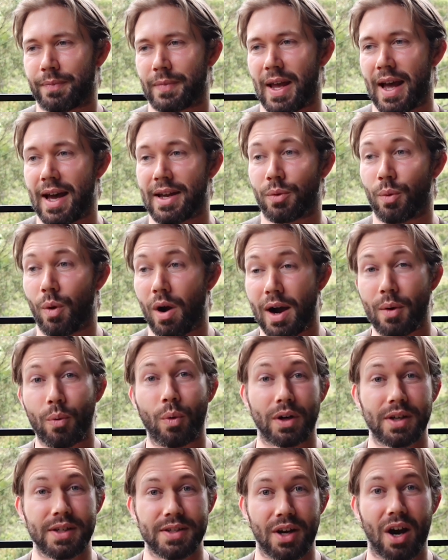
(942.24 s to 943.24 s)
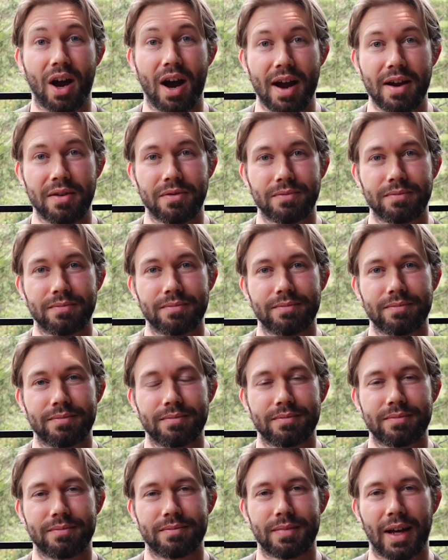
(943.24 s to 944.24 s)
How do I want to die?
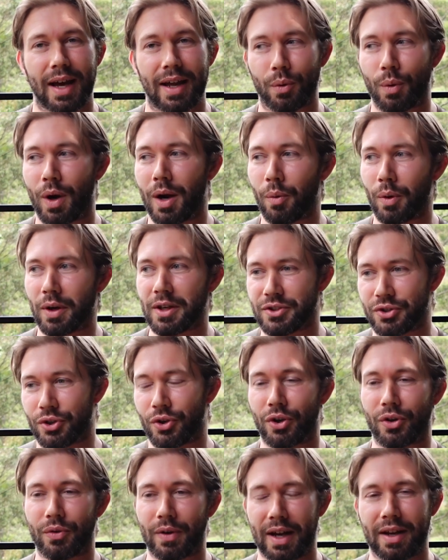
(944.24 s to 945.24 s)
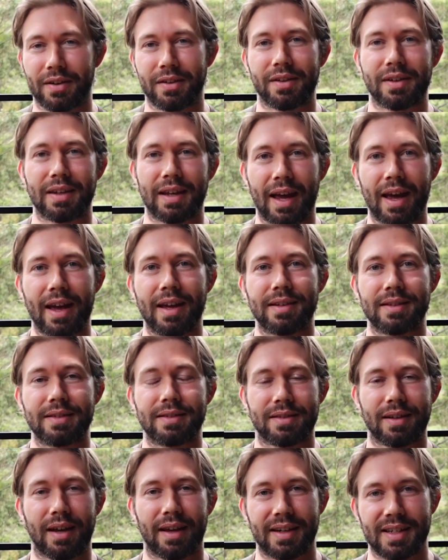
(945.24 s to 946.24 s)
How do I want to turn around at the
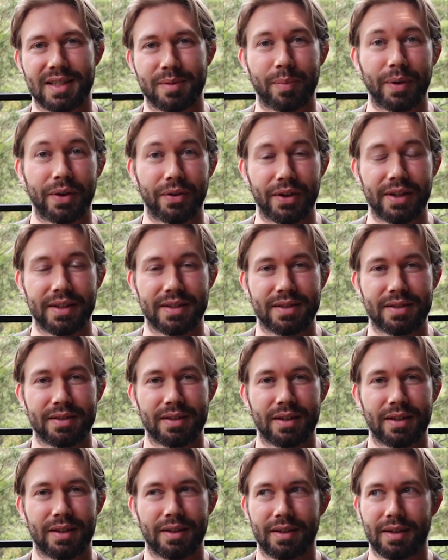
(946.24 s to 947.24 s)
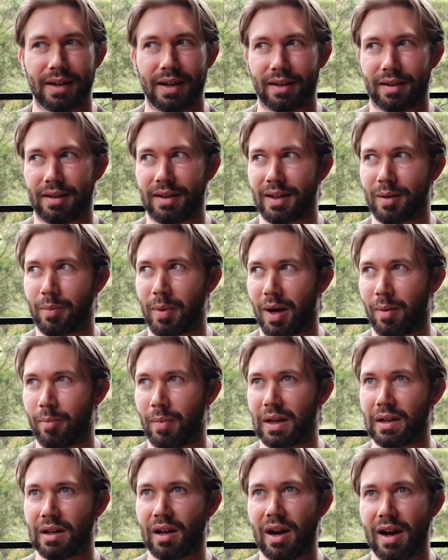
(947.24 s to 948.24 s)
end and experience and think about
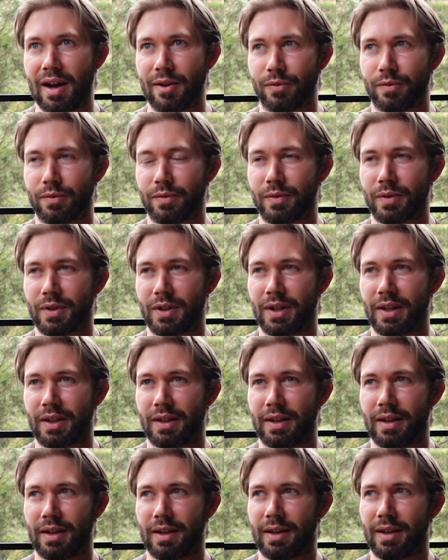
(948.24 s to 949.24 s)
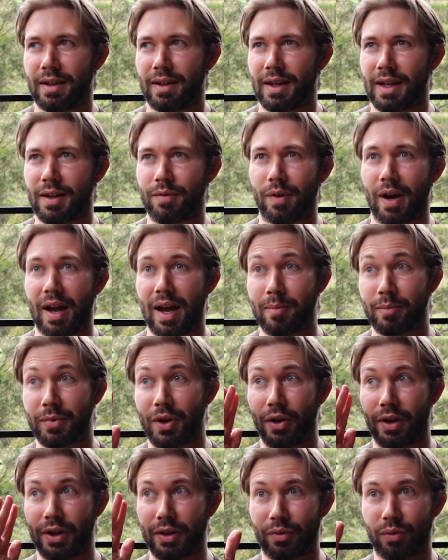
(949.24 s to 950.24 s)
my life? If I am
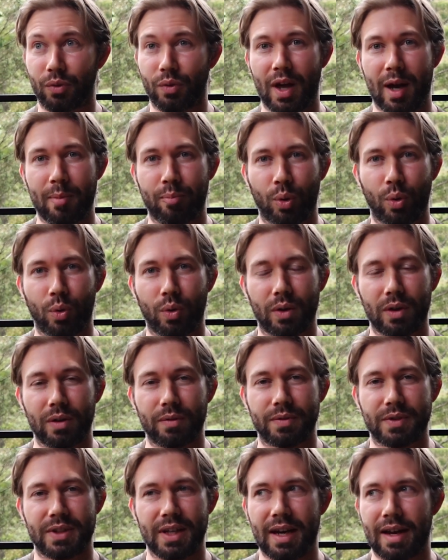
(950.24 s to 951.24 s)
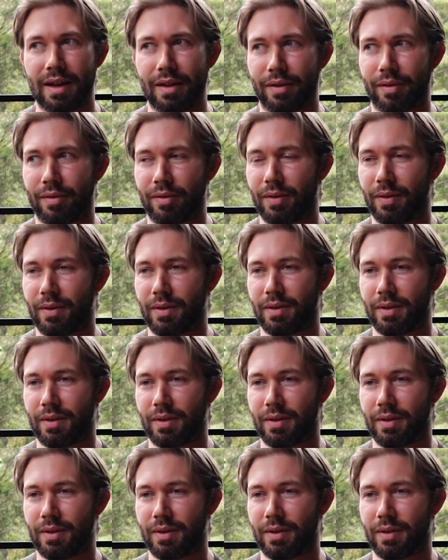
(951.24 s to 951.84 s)
going through that portal of death,